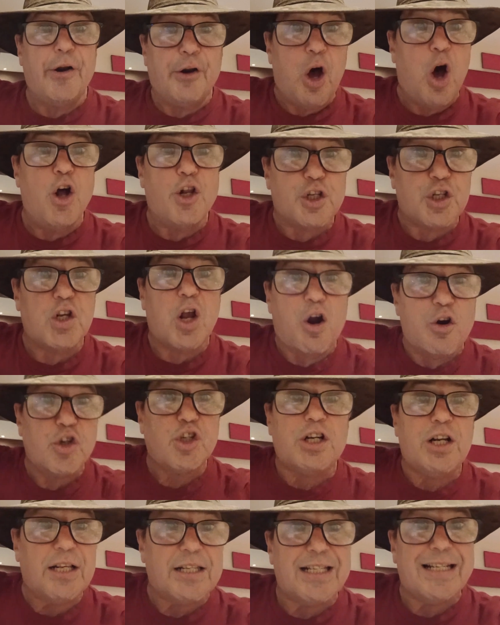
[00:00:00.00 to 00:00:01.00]
not
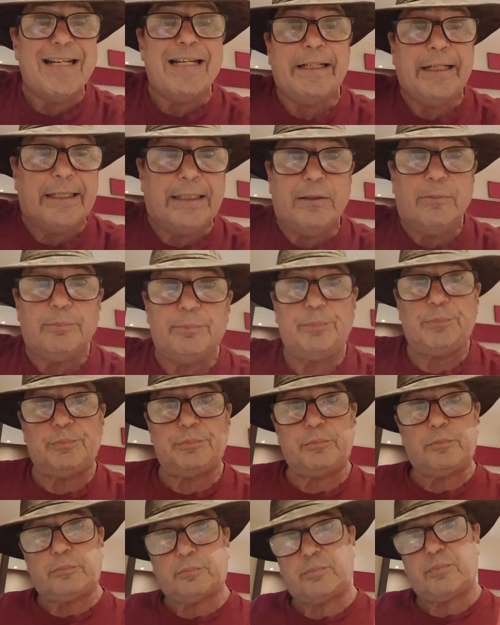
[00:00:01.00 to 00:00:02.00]
socialist leaning.
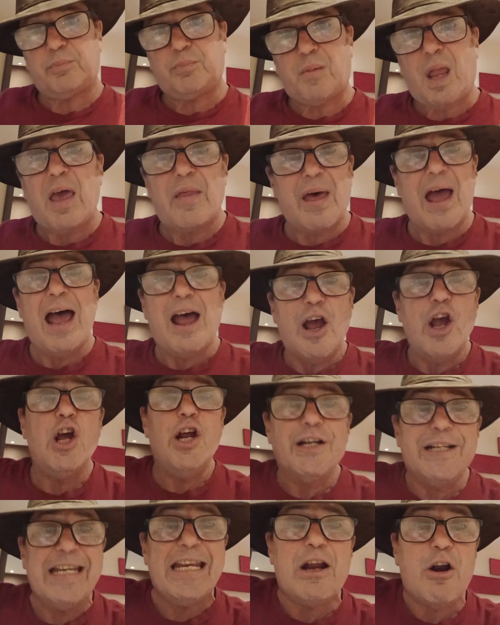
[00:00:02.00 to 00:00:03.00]
They're
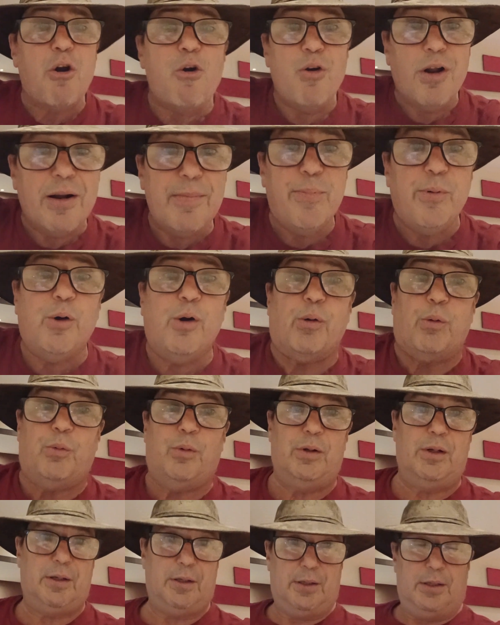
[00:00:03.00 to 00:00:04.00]
neoliberal.
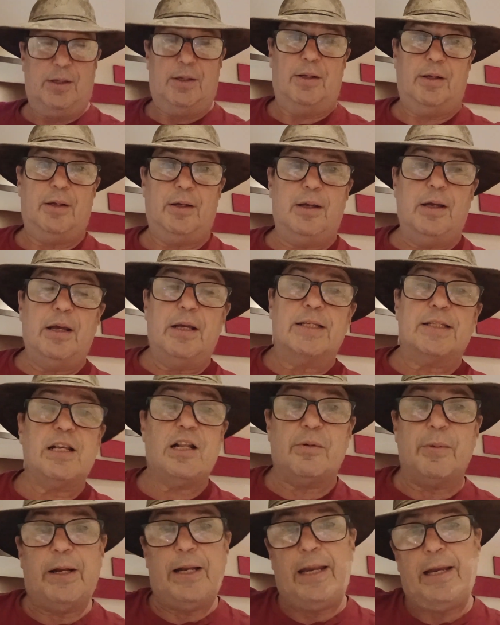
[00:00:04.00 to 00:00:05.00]
So
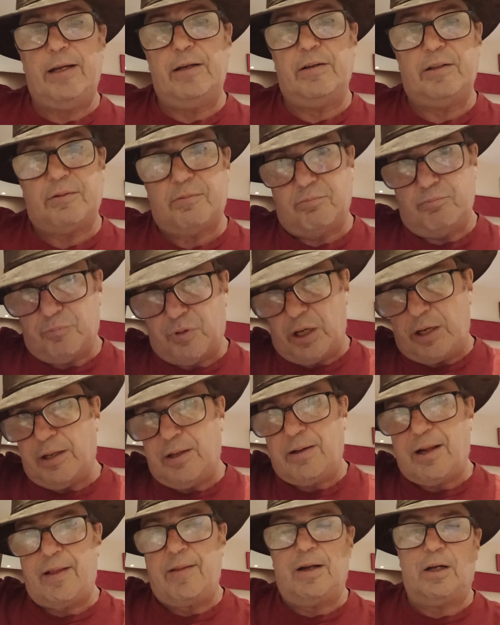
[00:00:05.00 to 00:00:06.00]
they went ahead and did
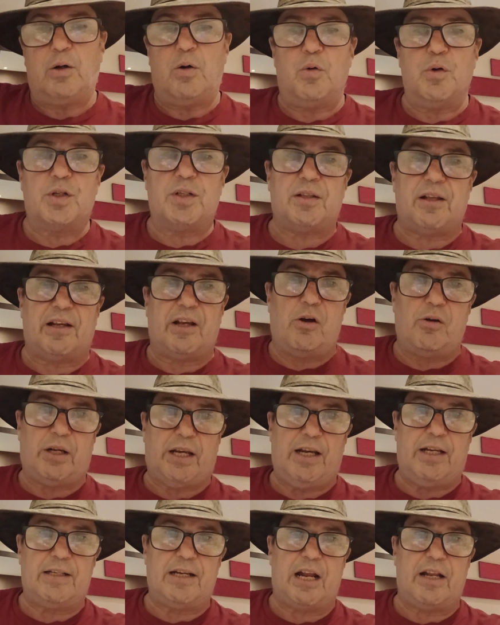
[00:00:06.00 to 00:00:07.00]
it, and then of course they got
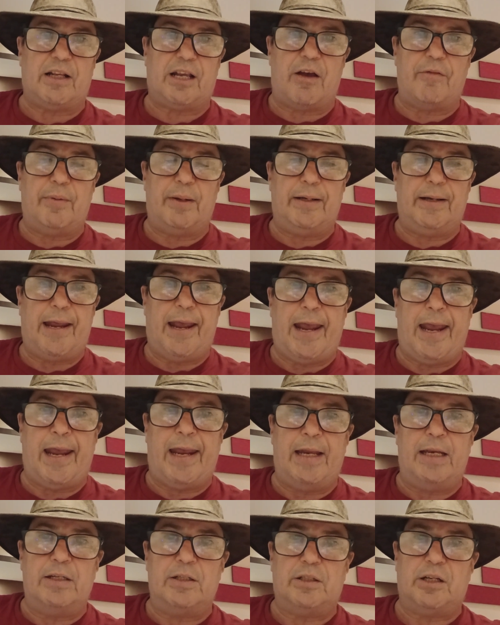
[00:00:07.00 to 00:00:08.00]
kicked out of government,
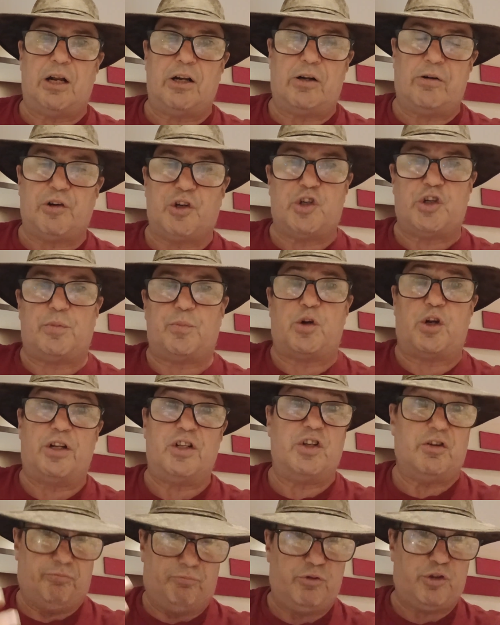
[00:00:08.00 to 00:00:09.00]
and Chris
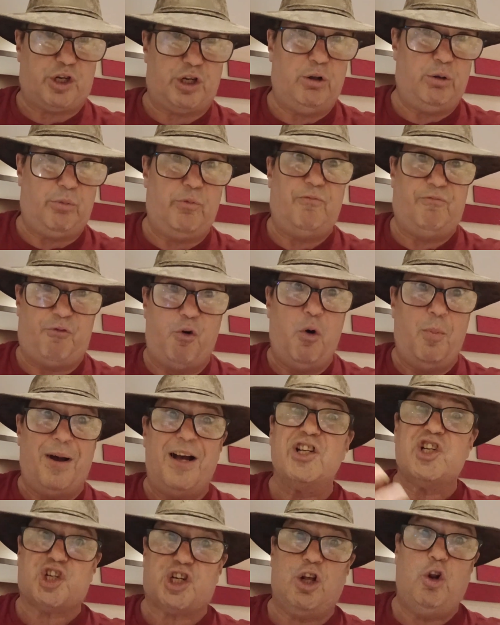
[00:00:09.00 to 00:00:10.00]
Shipkins,
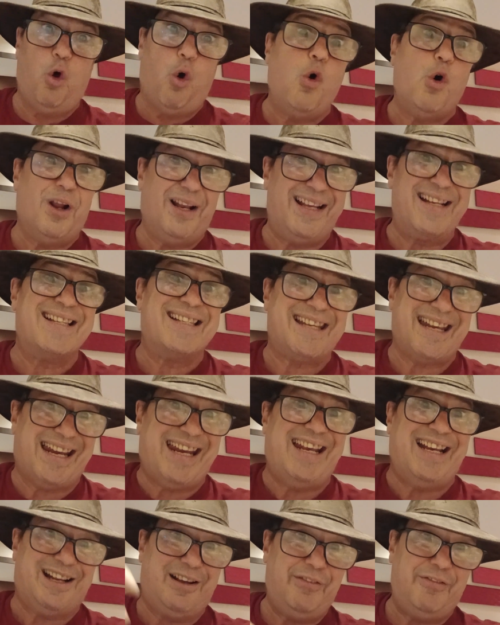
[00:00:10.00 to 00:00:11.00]
former Shell Oil
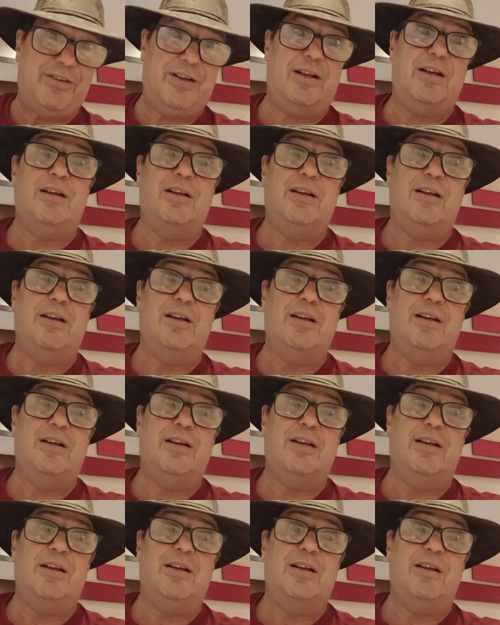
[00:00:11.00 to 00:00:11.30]
executive,